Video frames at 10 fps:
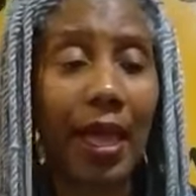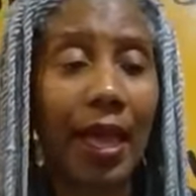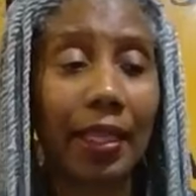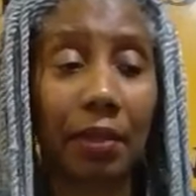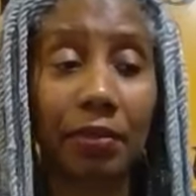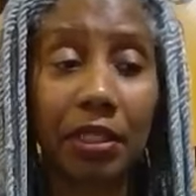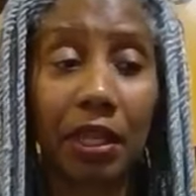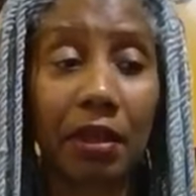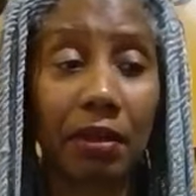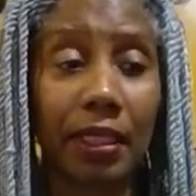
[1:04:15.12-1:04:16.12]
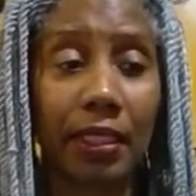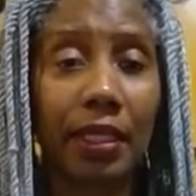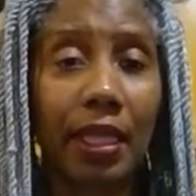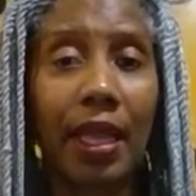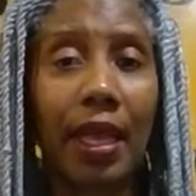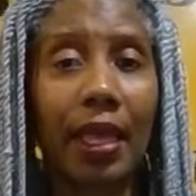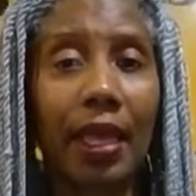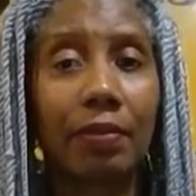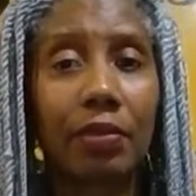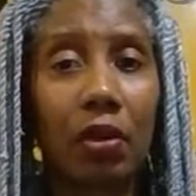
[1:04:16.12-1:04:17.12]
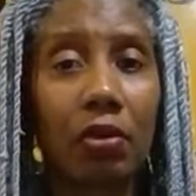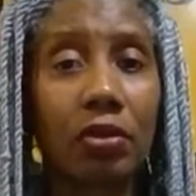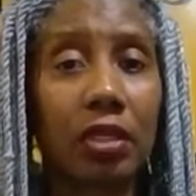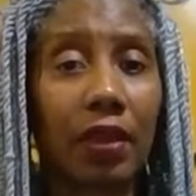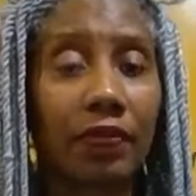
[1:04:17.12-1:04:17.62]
I am Carolyn. I am the host